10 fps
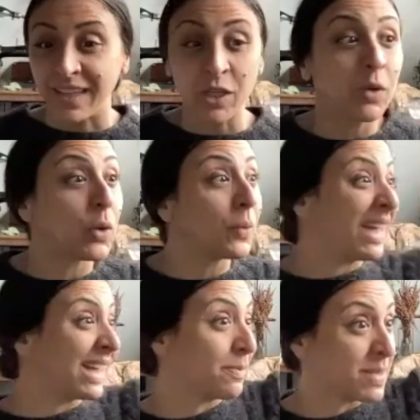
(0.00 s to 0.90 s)
Like you can only
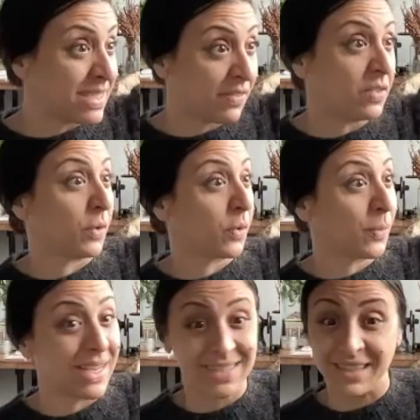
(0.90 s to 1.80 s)
get the Pacific
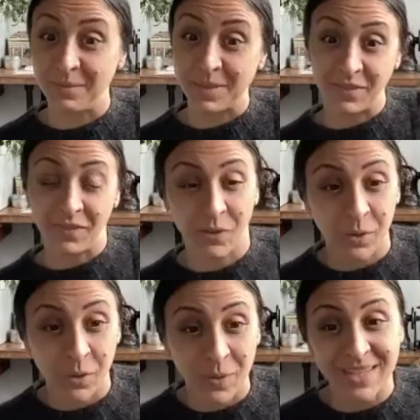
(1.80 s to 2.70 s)
Northwest in the Pacific
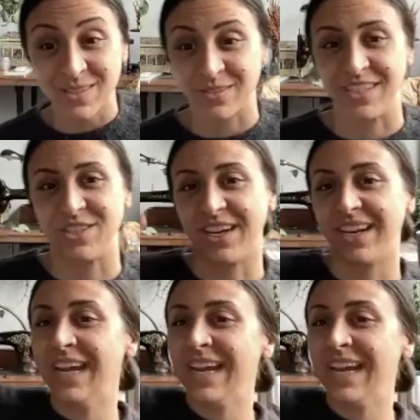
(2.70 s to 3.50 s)
Northwest region.